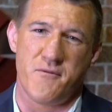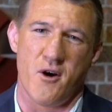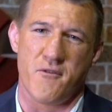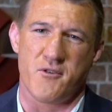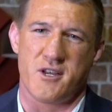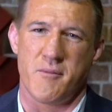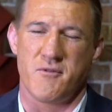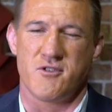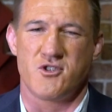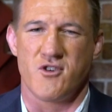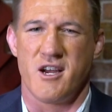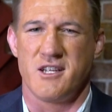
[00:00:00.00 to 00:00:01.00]
did fight for a couple
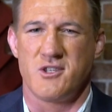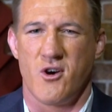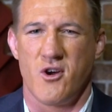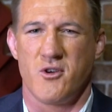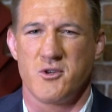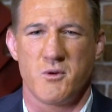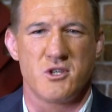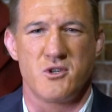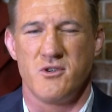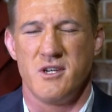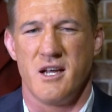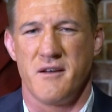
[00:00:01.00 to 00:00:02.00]
of Australian titles,
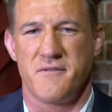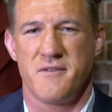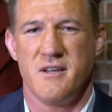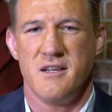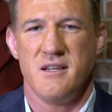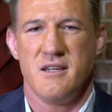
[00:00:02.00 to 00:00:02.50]
wasn't good enough.